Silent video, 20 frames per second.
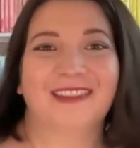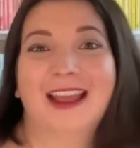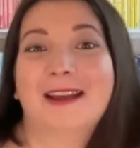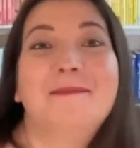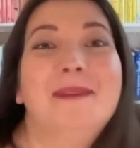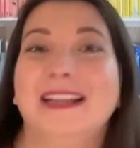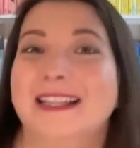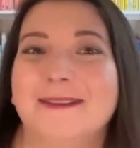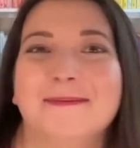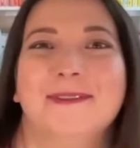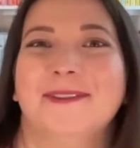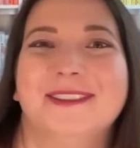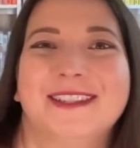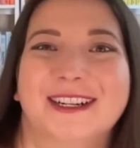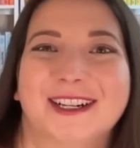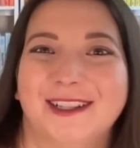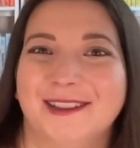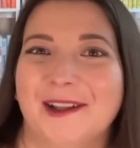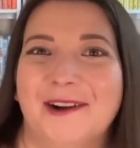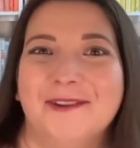am I supposed
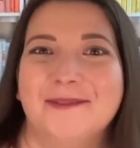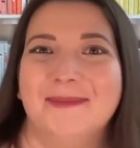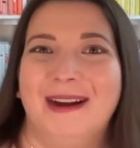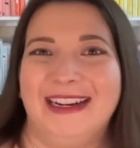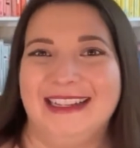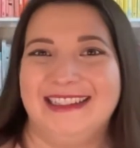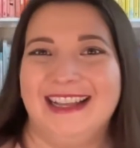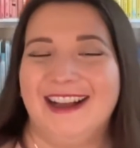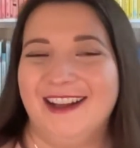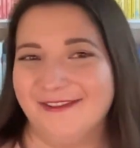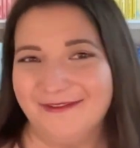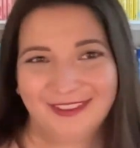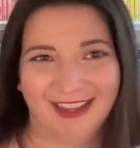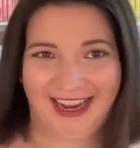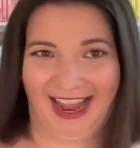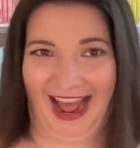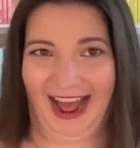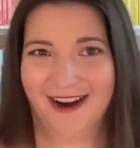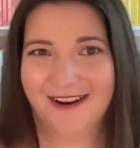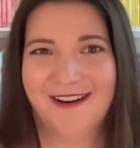to clone myself?
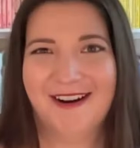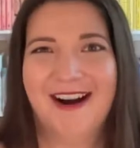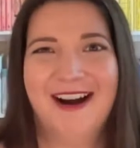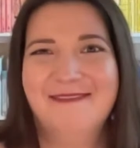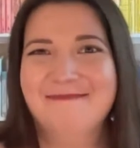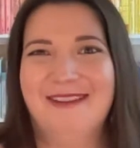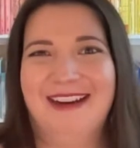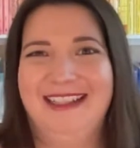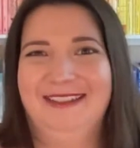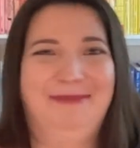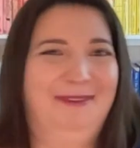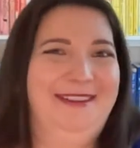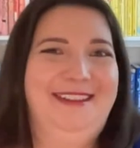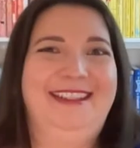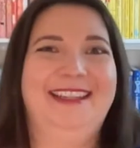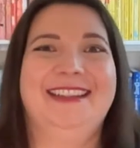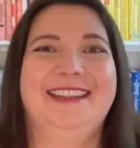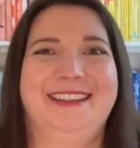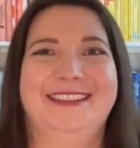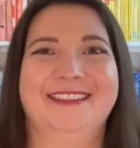Like, how am I
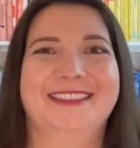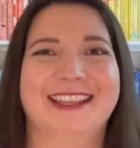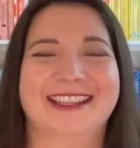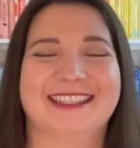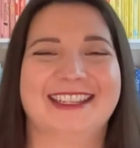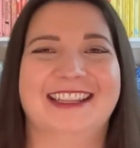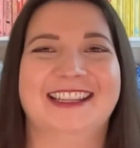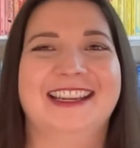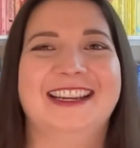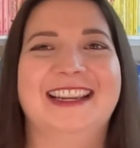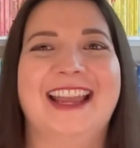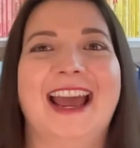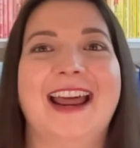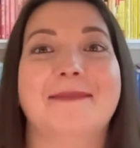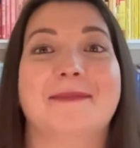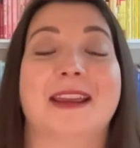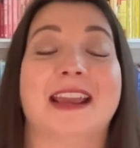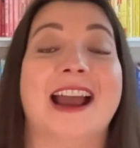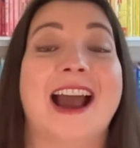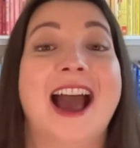supposed to do this in the
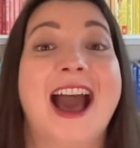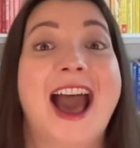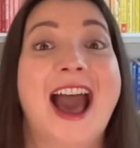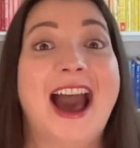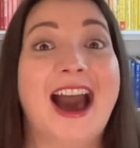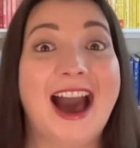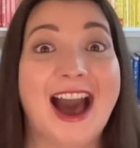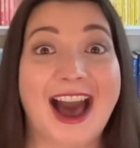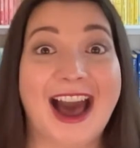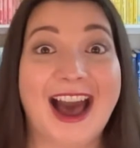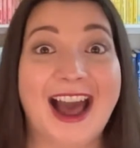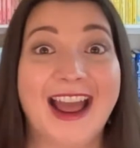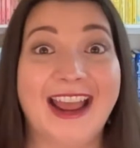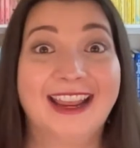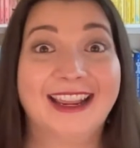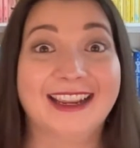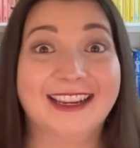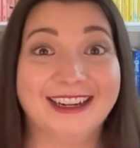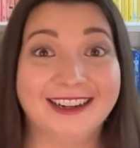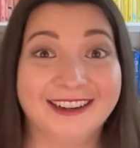Academy?
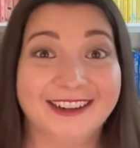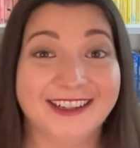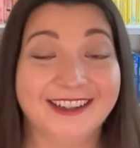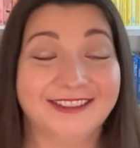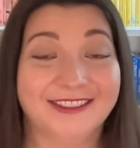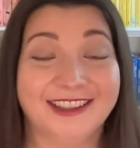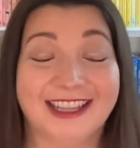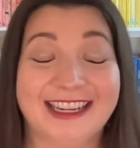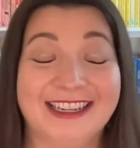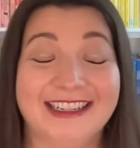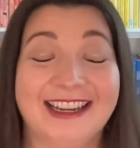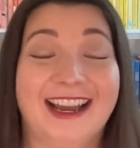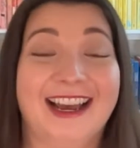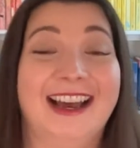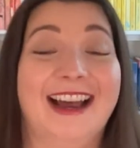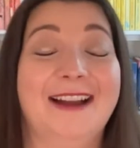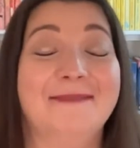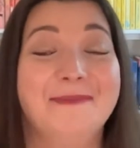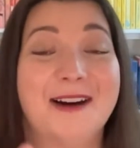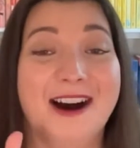I hear you, Linda.
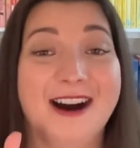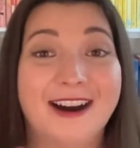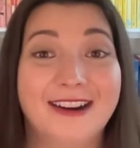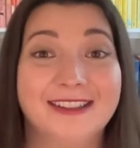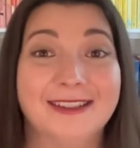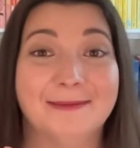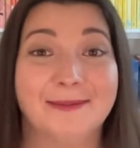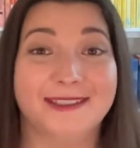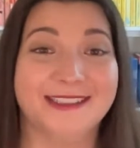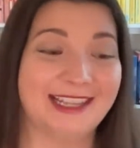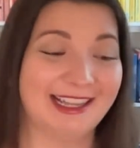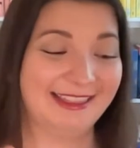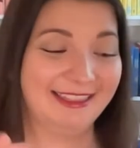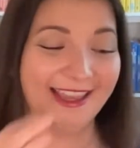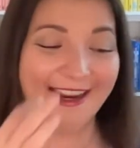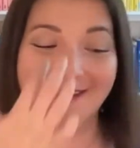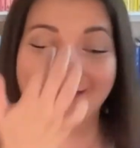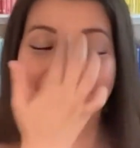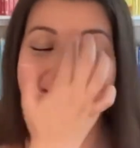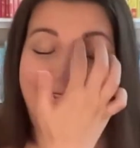I'm 100%
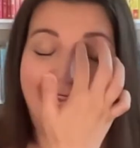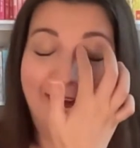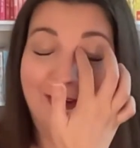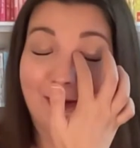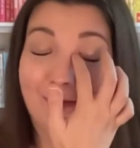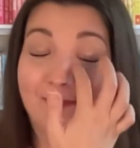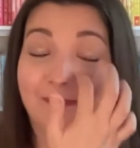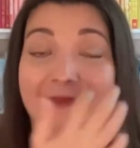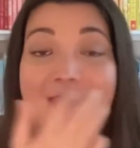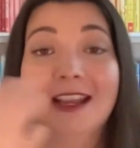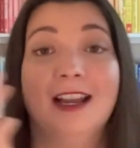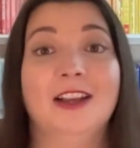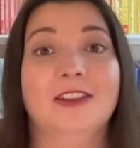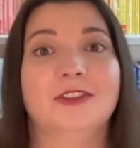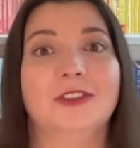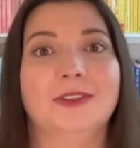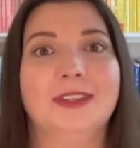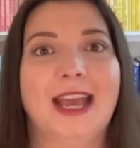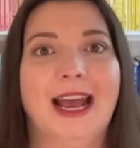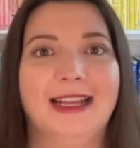there with you.
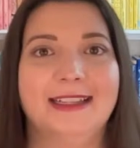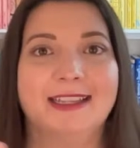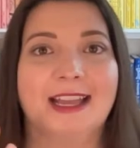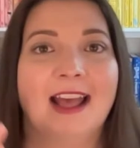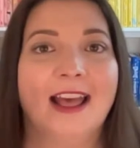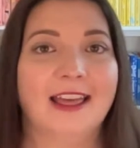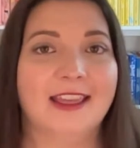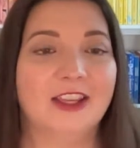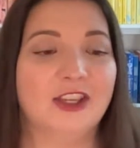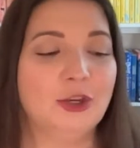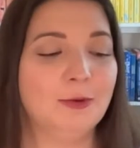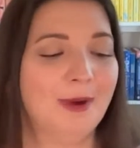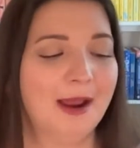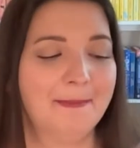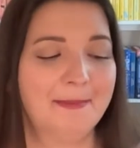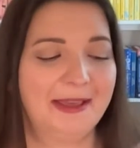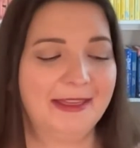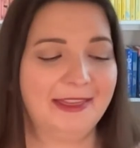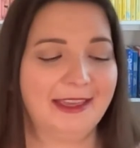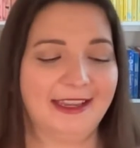So yes, you
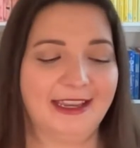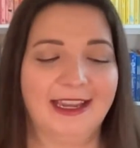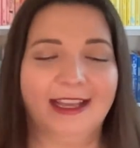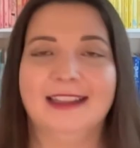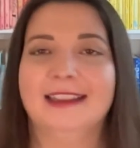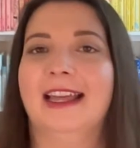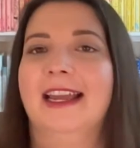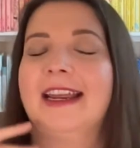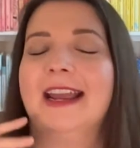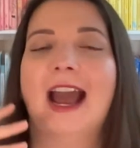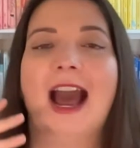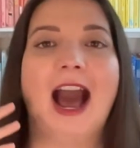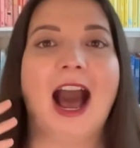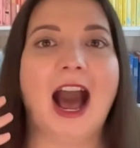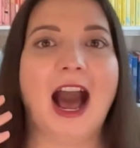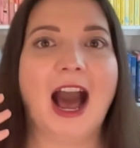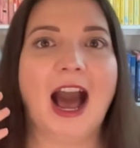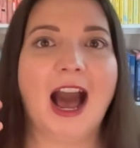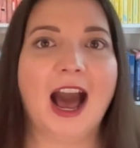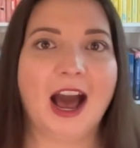might be thinking like,
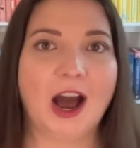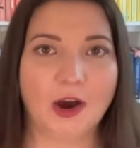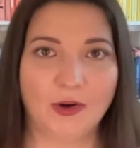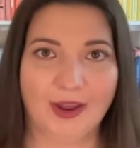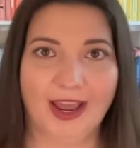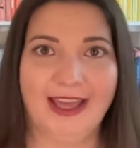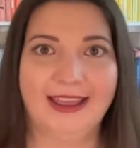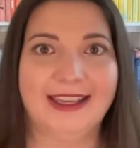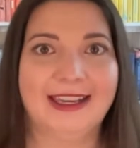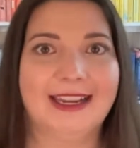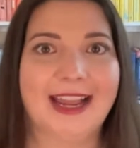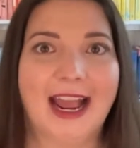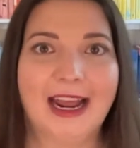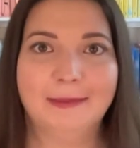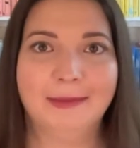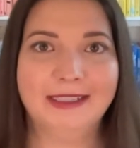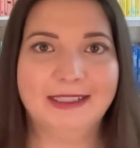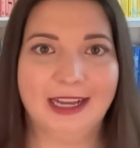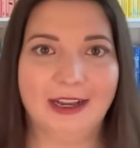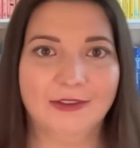okay, the
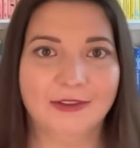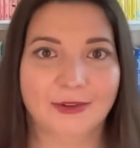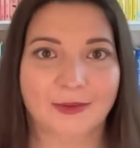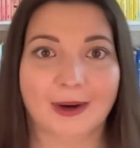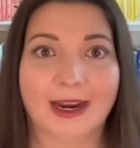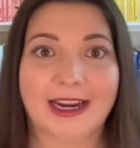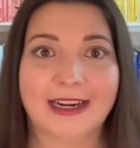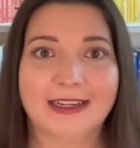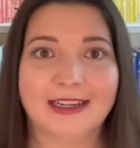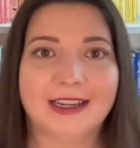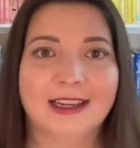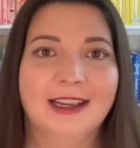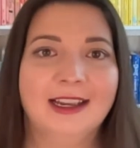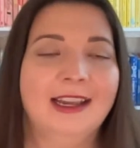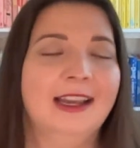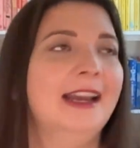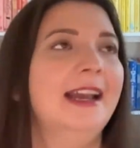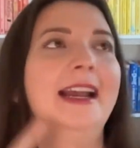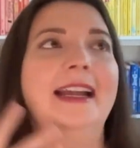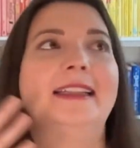Academy sounds great.
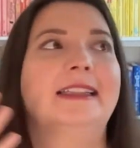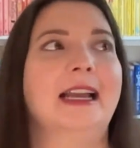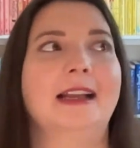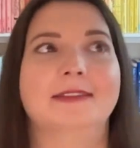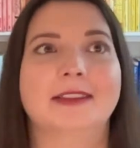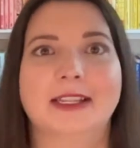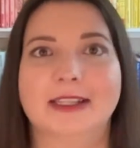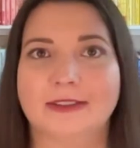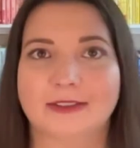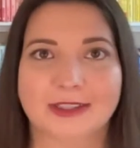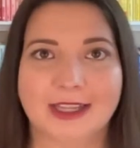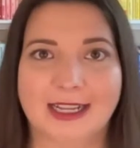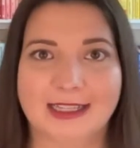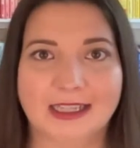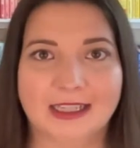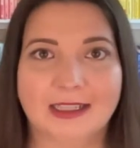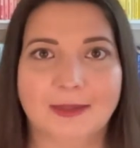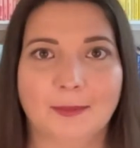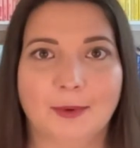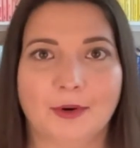It sounds like there's
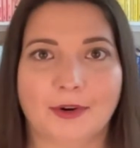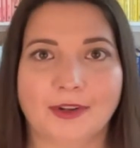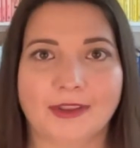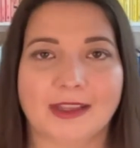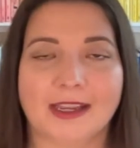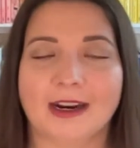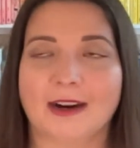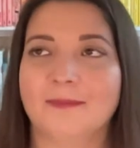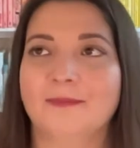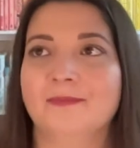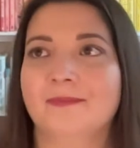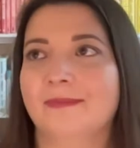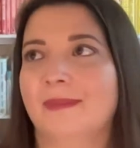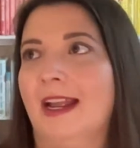lots of support in there.